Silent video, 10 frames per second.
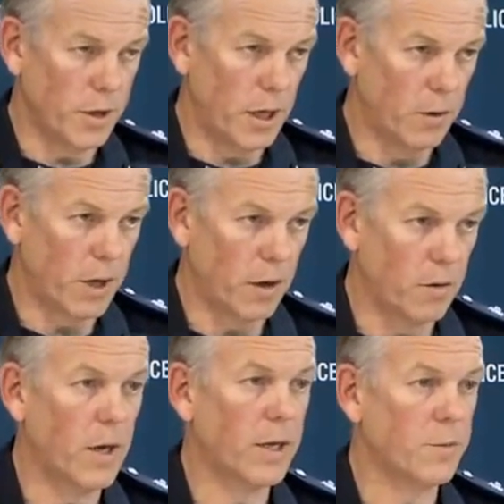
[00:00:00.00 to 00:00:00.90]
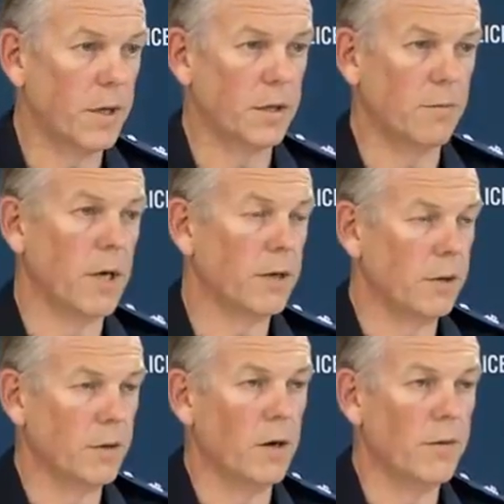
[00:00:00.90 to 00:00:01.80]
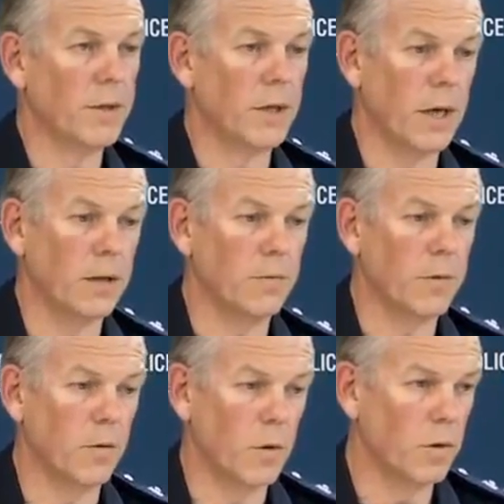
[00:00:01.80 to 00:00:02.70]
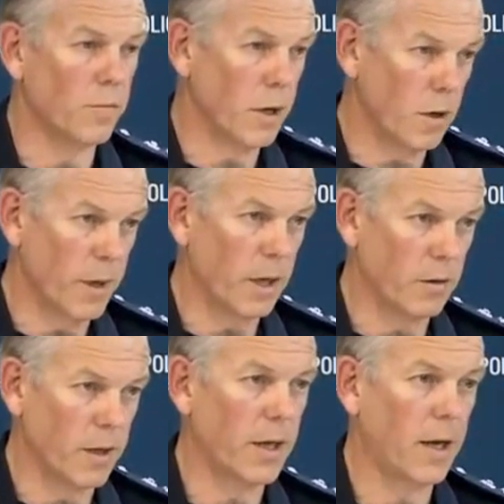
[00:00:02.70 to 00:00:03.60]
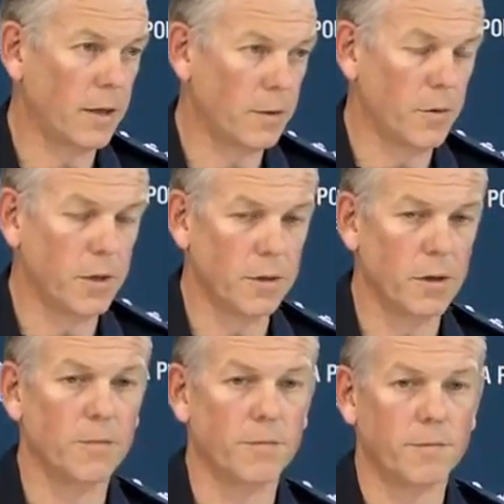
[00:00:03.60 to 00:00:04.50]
certainly looking at all aspects in relation to our investigation, but we wouldn't be commenting on that at this point in time.